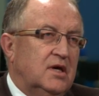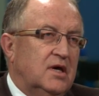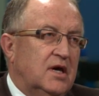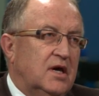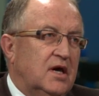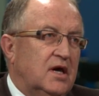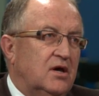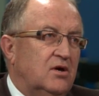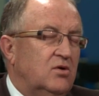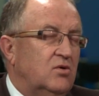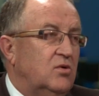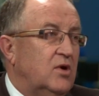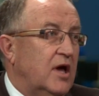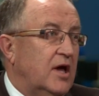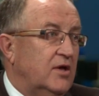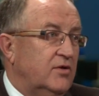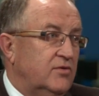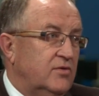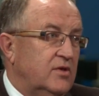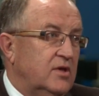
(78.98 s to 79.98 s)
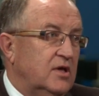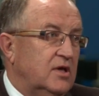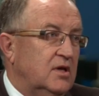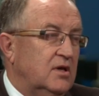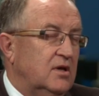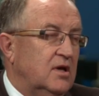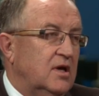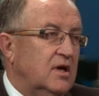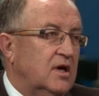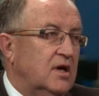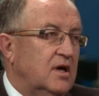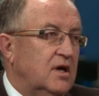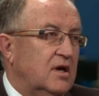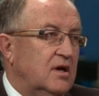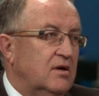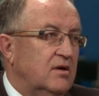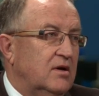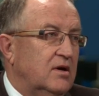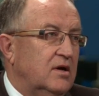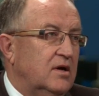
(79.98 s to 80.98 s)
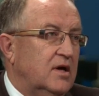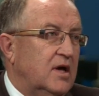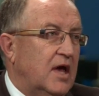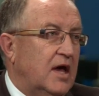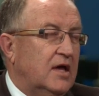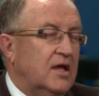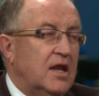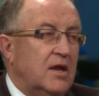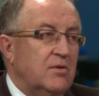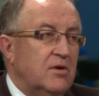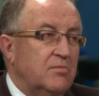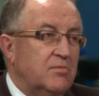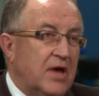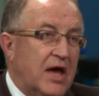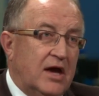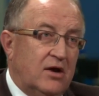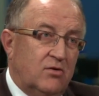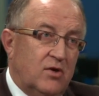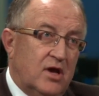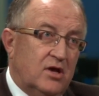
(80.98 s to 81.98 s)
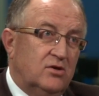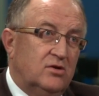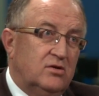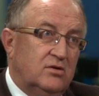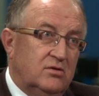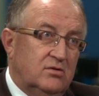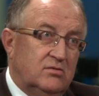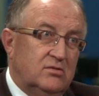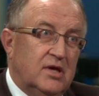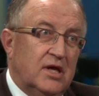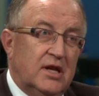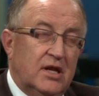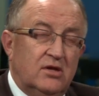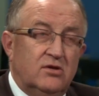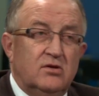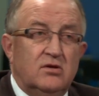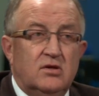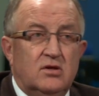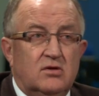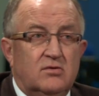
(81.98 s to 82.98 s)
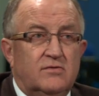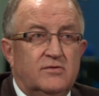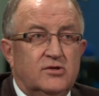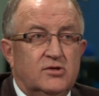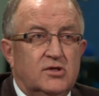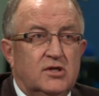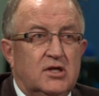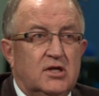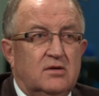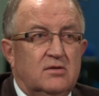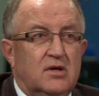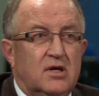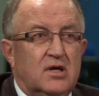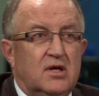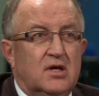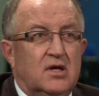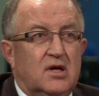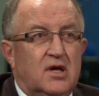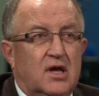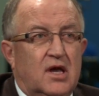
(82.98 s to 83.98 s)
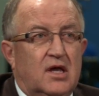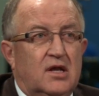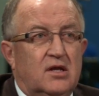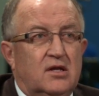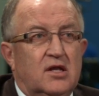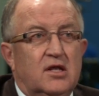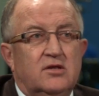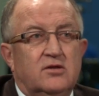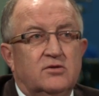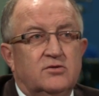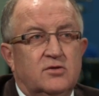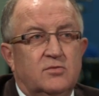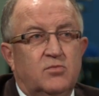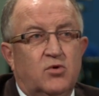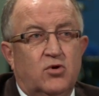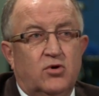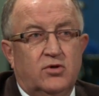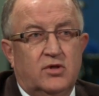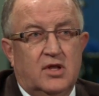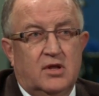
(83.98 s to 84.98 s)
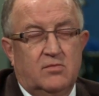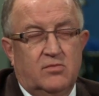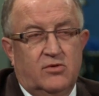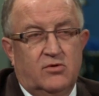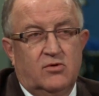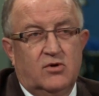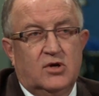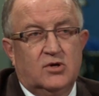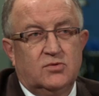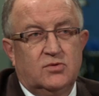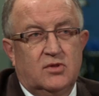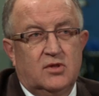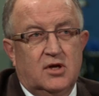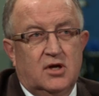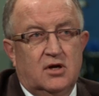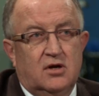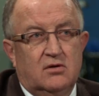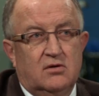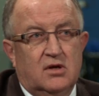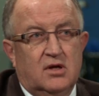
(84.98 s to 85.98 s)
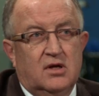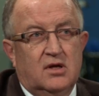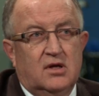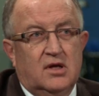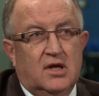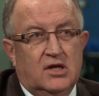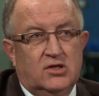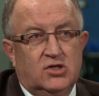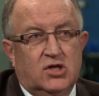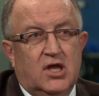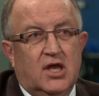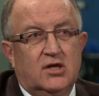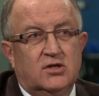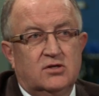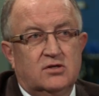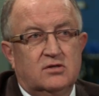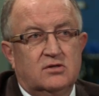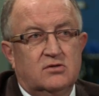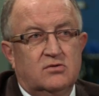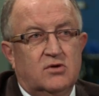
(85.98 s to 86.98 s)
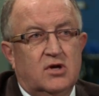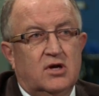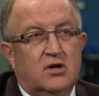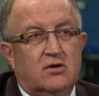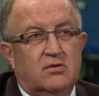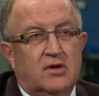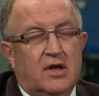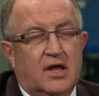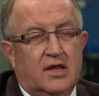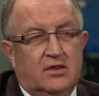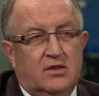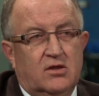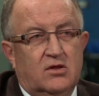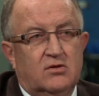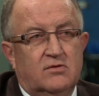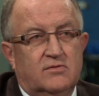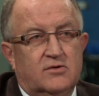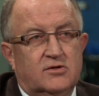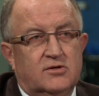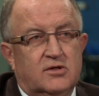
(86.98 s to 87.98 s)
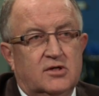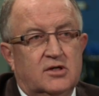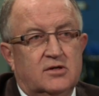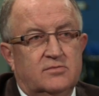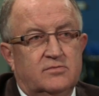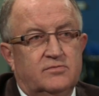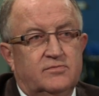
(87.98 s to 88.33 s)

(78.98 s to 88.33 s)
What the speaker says: who has the academic background to get into the university, and indeed to support them throughout their education career at the university.